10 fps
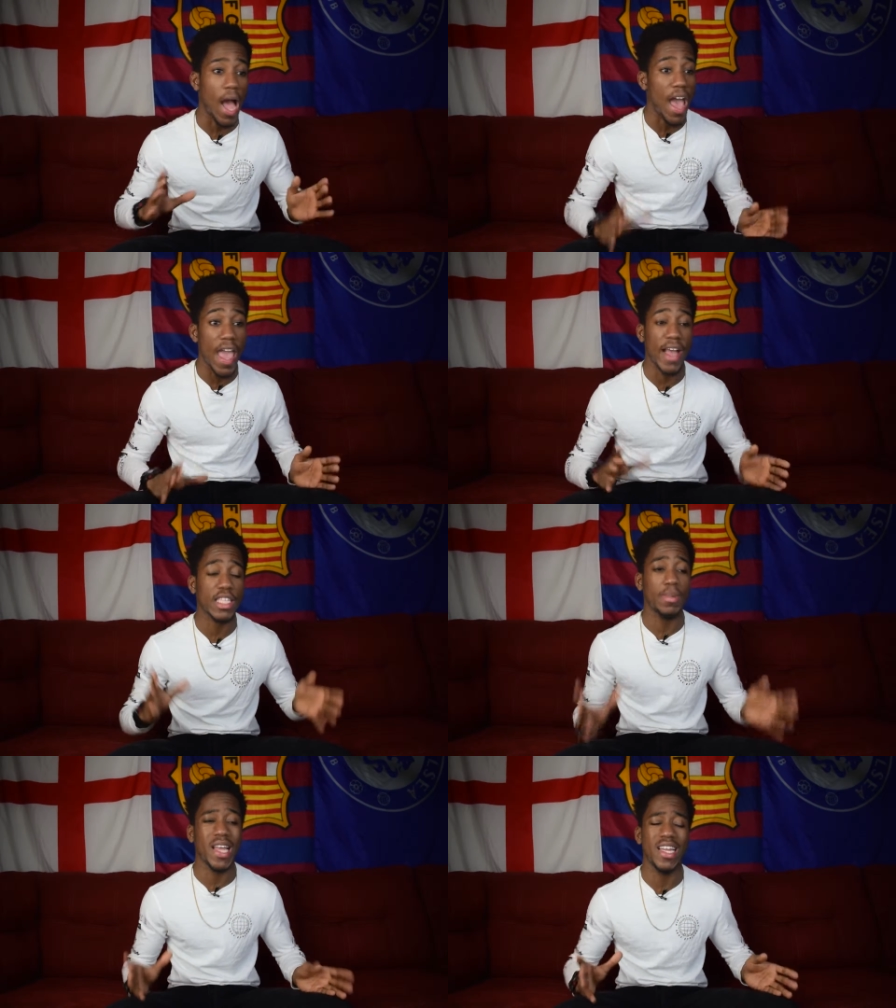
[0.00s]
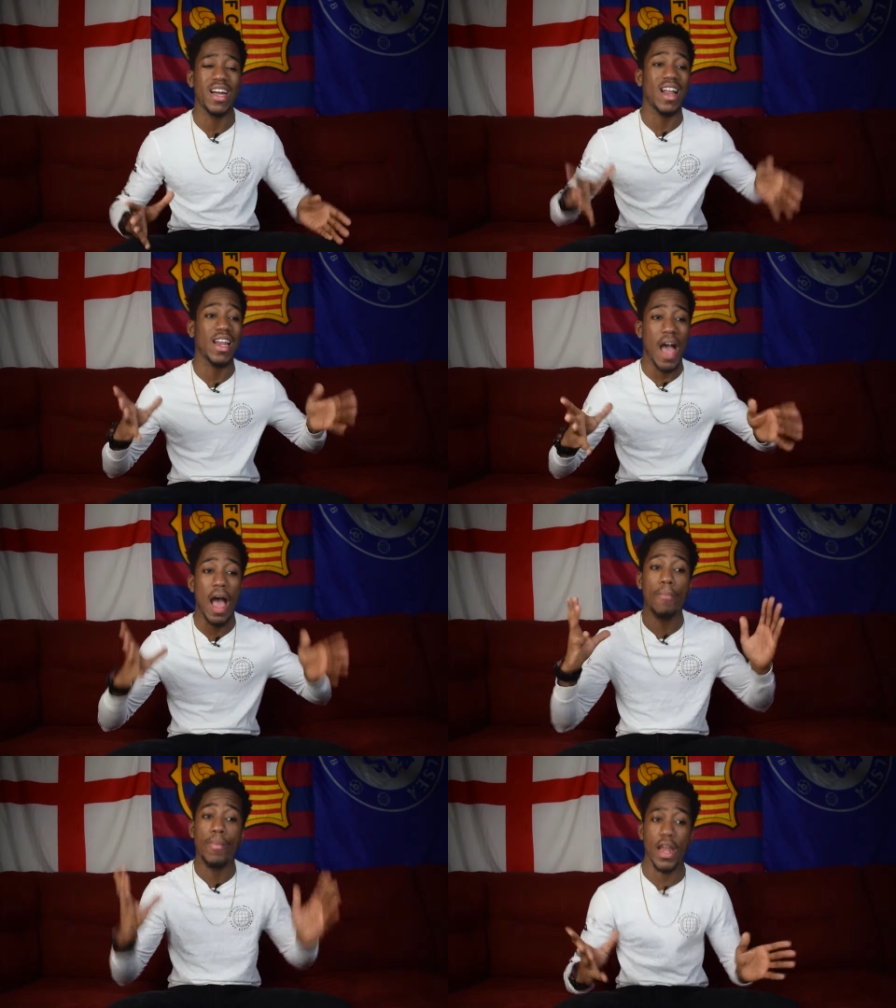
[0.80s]
Ajax played a
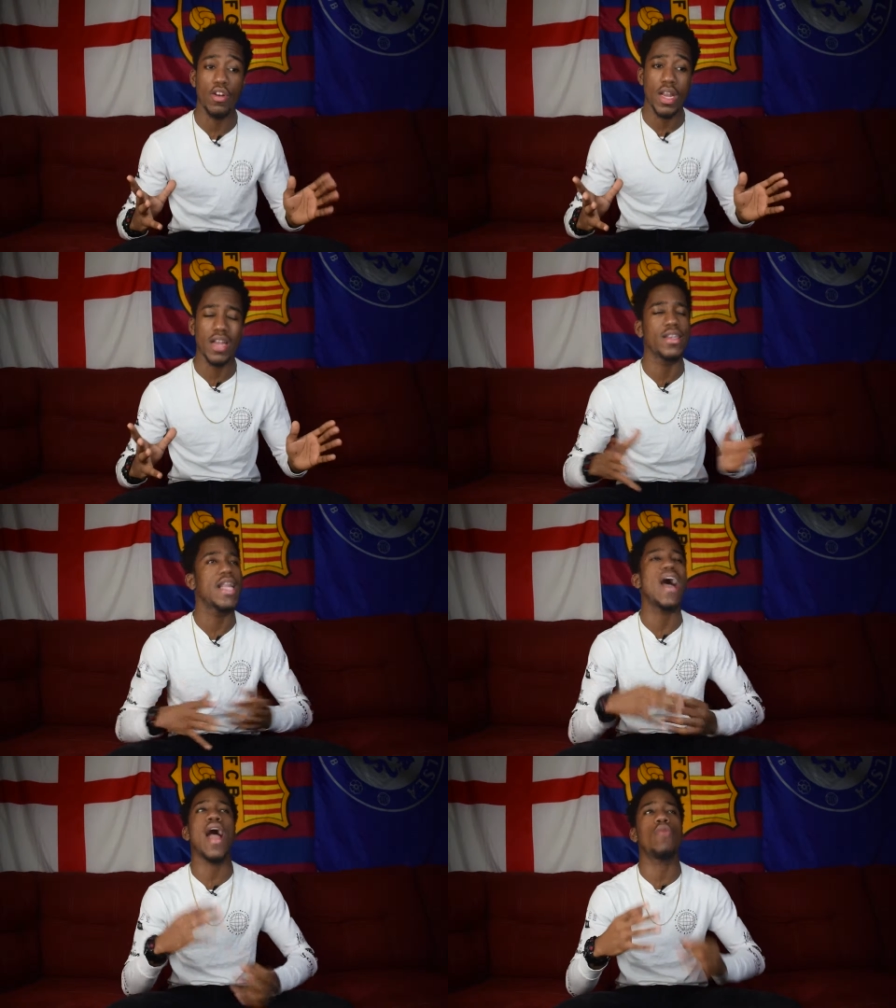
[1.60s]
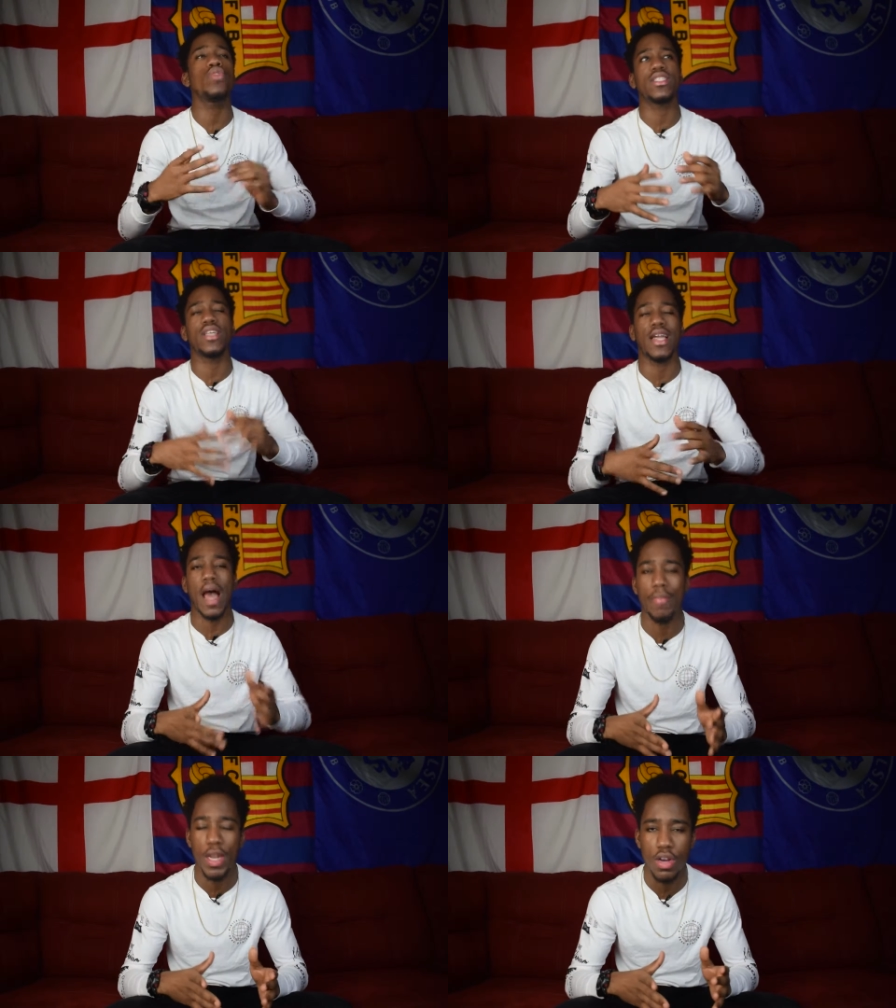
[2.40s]
lot better than, not, I wouldn't say a
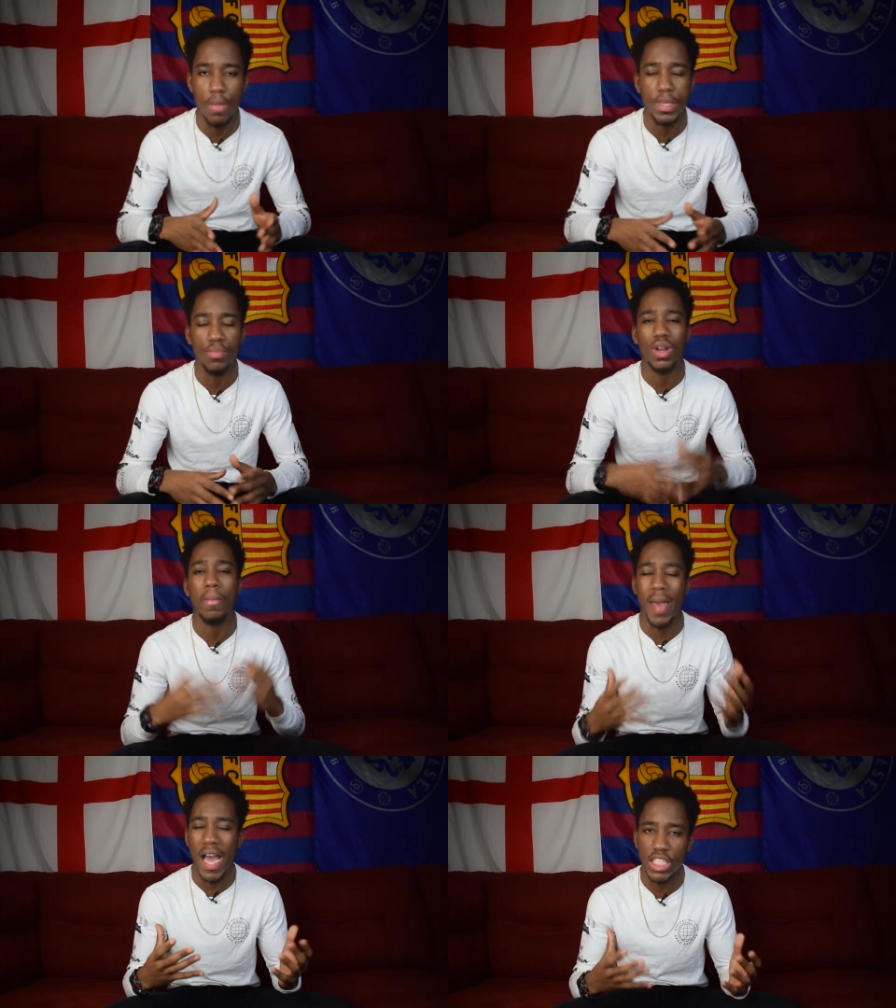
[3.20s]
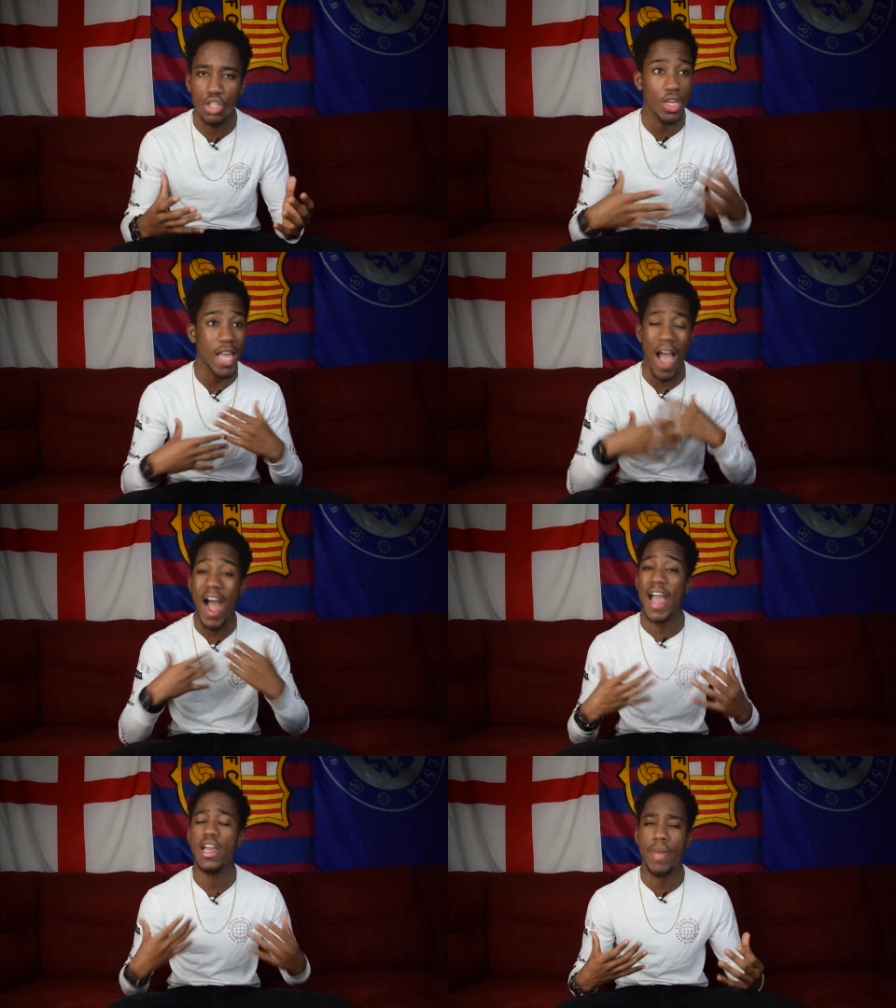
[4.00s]
lot better than people imagine or that
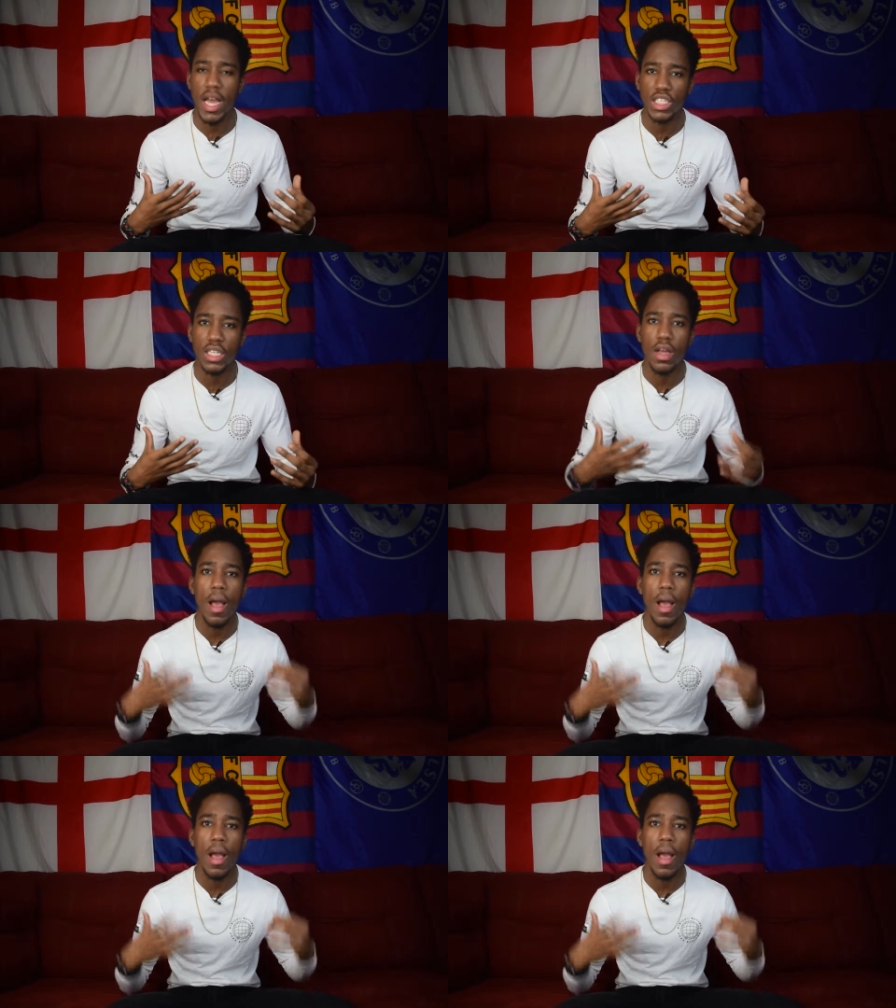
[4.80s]
I imagine,